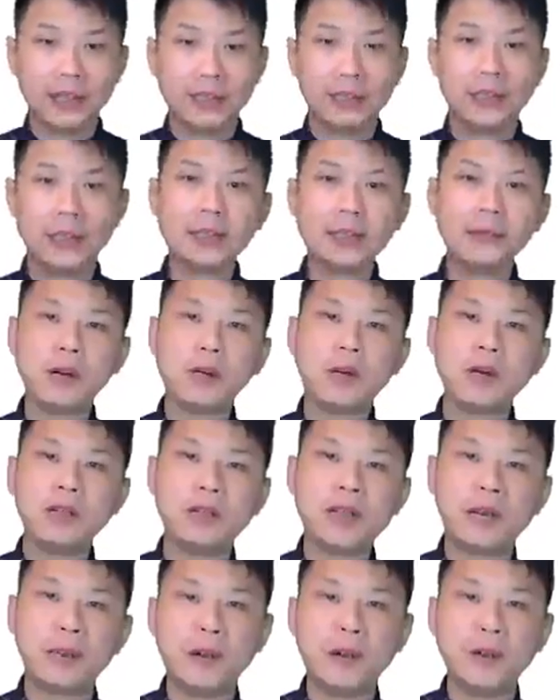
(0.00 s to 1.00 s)
So that's why when
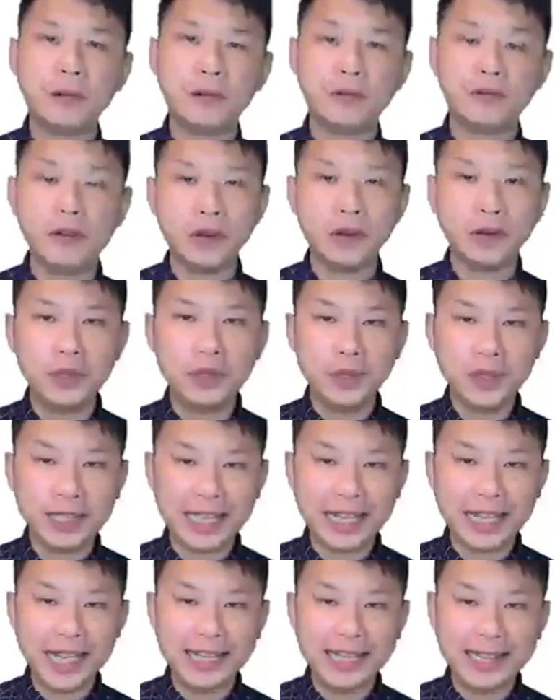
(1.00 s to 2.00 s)
you come up with your use
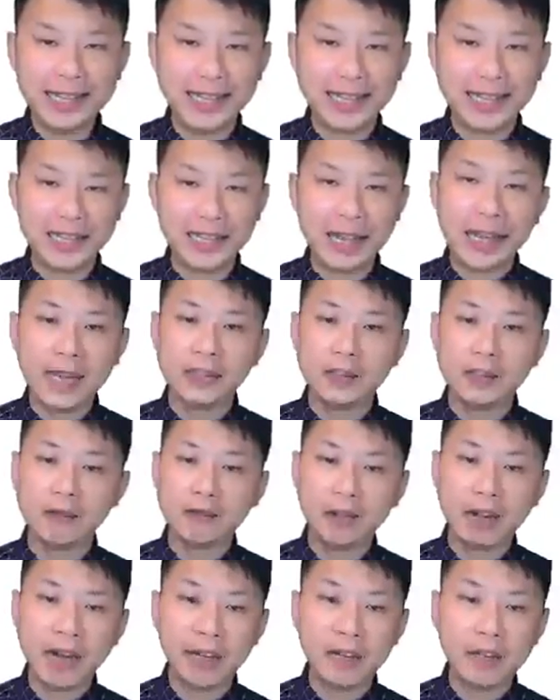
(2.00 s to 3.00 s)
cases,
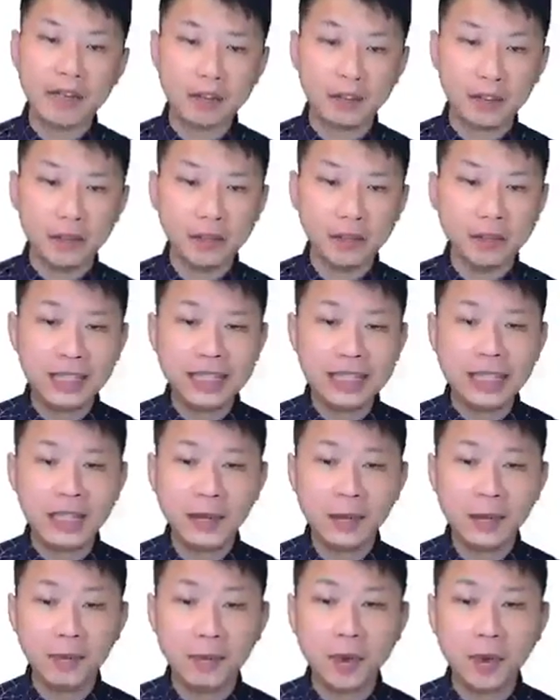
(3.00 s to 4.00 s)
try not to
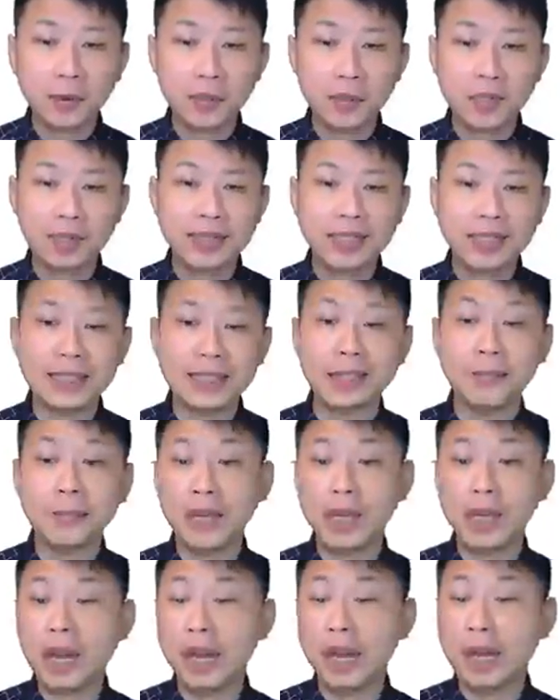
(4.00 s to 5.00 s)
decompose the system
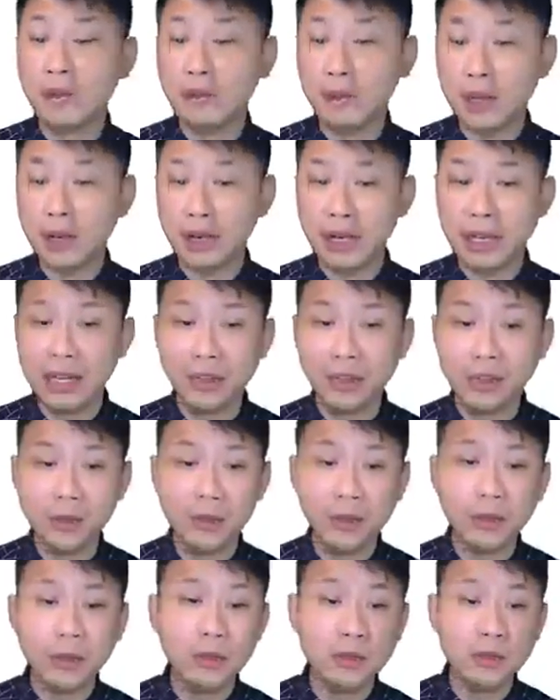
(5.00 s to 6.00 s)
behavior into
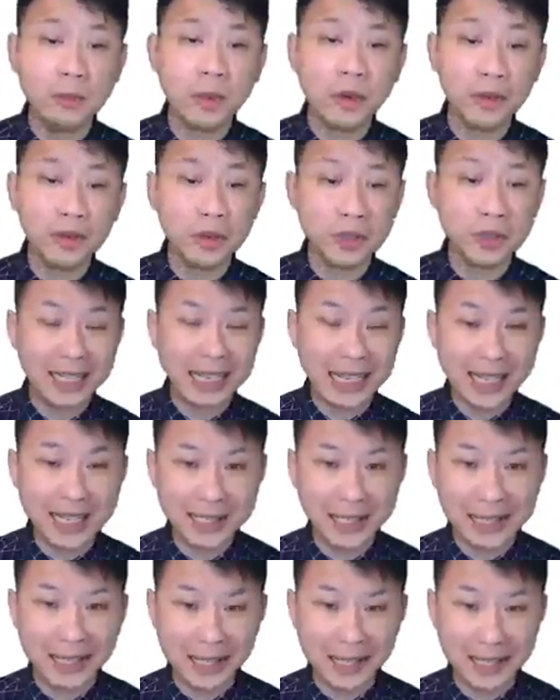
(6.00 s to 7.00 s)
two small use
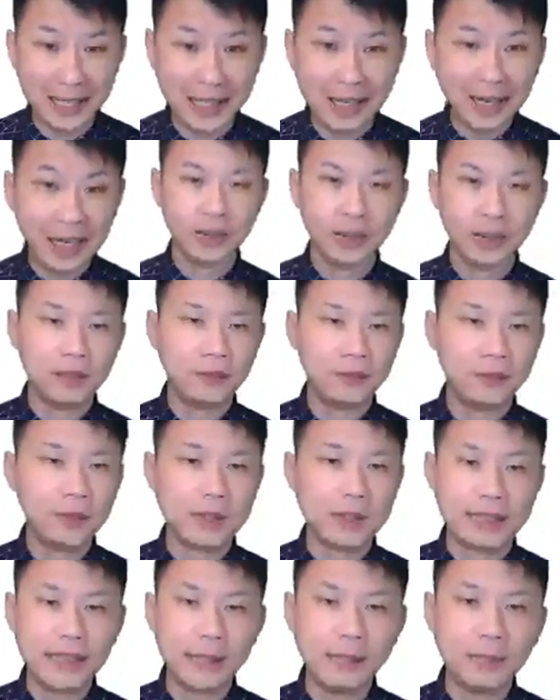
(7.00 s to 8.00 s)
cases. For
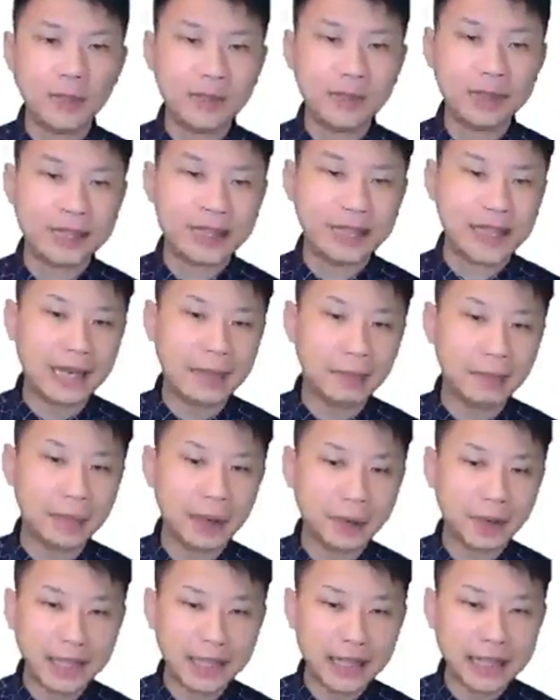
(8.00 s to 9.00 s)
example, select
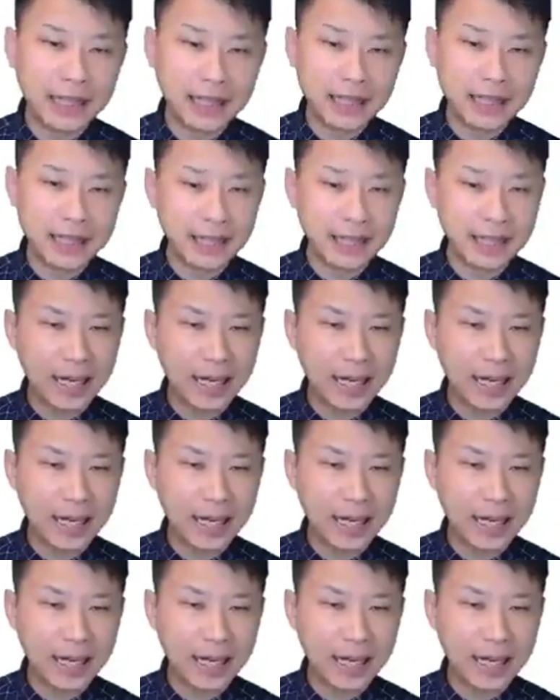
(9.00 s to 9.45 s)
products,